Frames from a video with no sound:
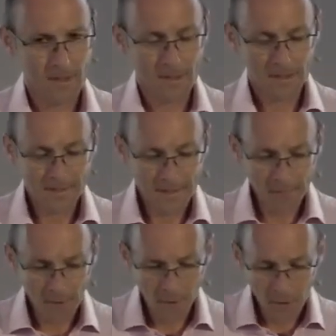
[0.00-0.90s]
So I think if
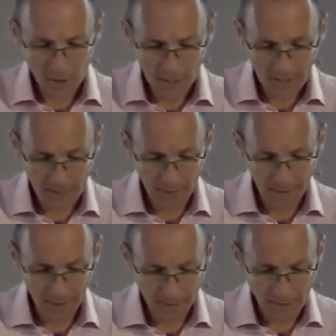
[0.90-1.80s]
you're a Christian giver, I
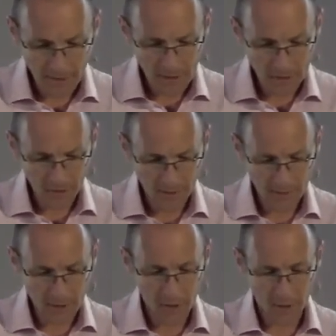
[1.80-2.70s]
know this is true in our
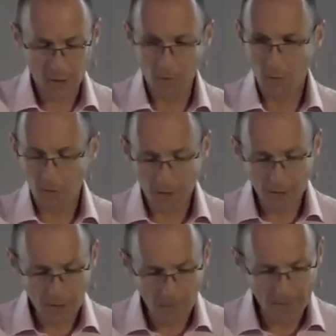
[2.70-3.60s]
church, you will know
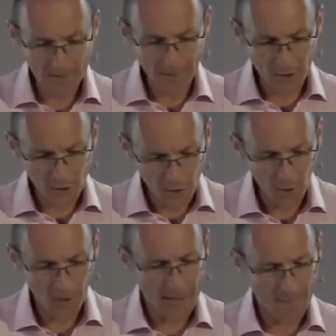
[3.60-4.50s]
something of the
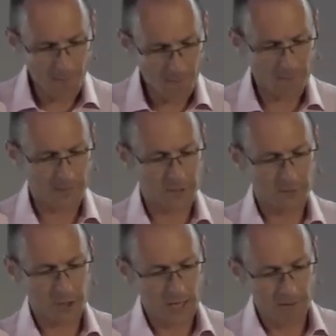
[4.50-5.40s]
joy and privilege of
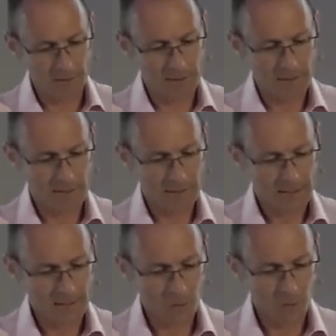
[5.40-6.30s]
sharing
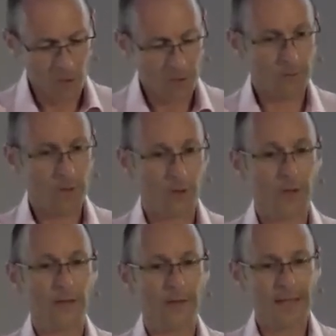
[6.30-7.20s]
in the work of God,
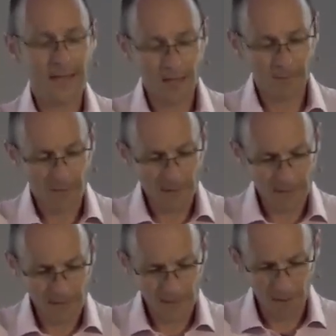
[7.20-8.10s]
the inner
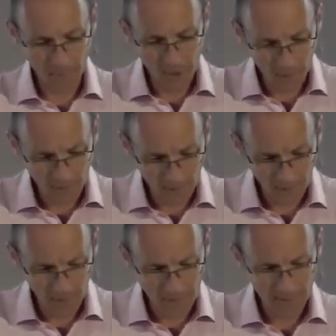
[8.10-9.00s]
peace of doing the
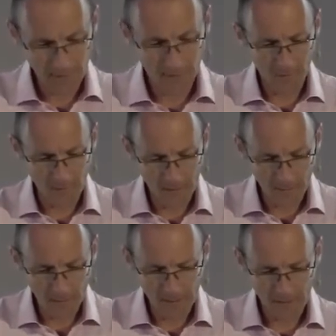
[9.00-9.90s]
right thing, being
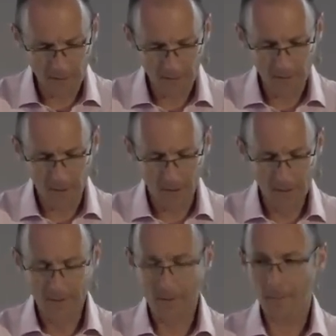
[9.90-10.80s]
obedient to God,
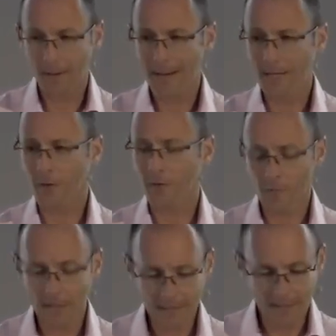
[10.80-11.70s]
the pleasure of
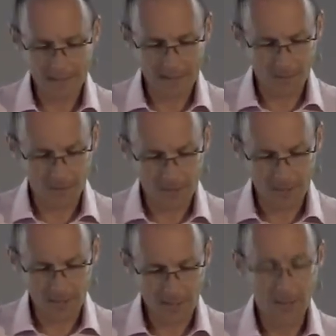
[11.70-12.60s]
meeting someone's
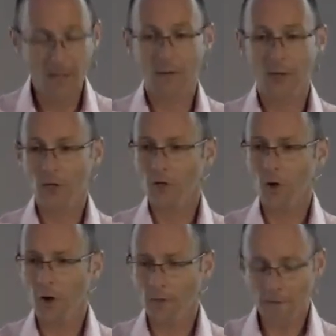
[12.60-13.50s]
need, the
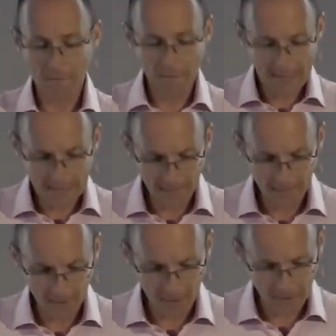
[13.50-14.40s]
joy on the face of the
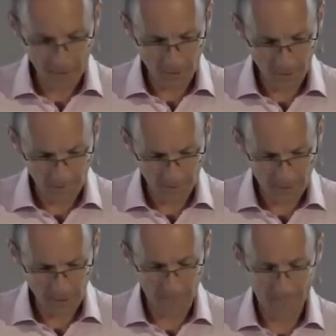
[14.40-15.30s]
person you're giving
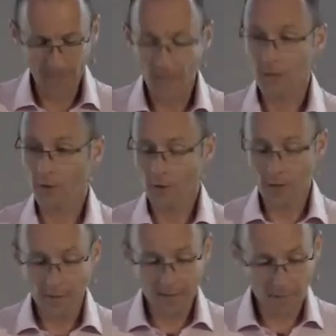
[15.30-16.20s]
to. You'll
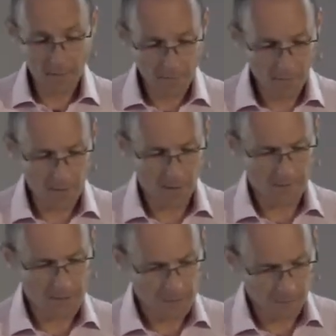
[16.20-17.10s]
know the inner thrill of
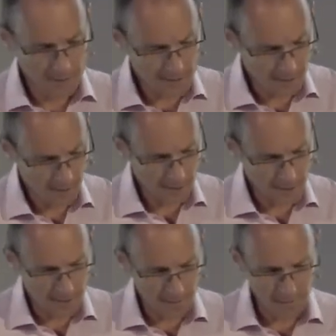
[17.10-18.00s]
expressing God's
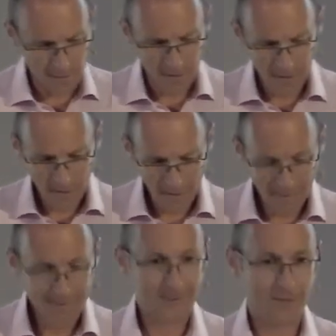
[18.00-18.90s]
love uh,
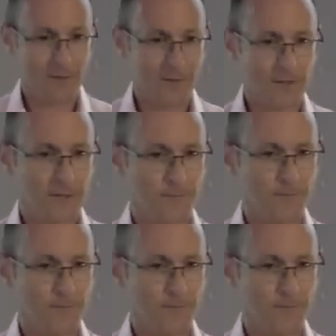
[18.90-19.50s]
to others.